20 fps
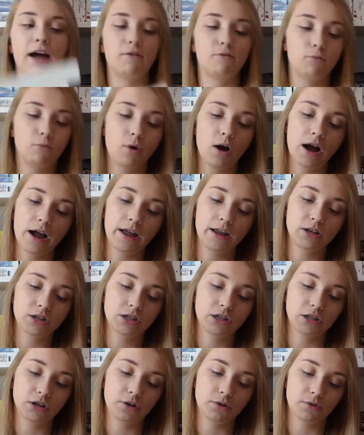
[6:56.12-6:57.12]
have 1,
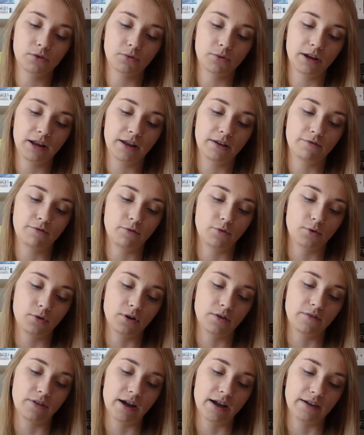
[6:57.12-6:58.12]
2, 3,
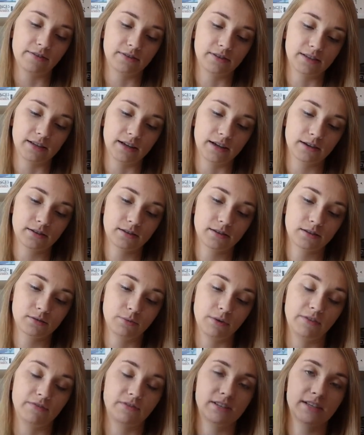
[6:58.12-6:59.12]
4, 5, 6.
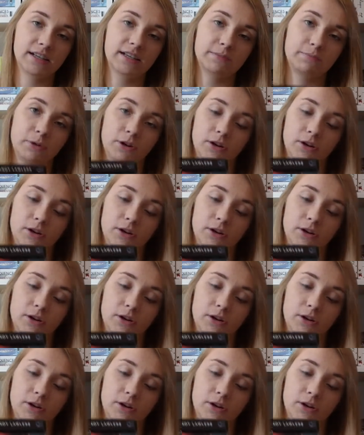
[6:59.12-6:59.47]
We have 6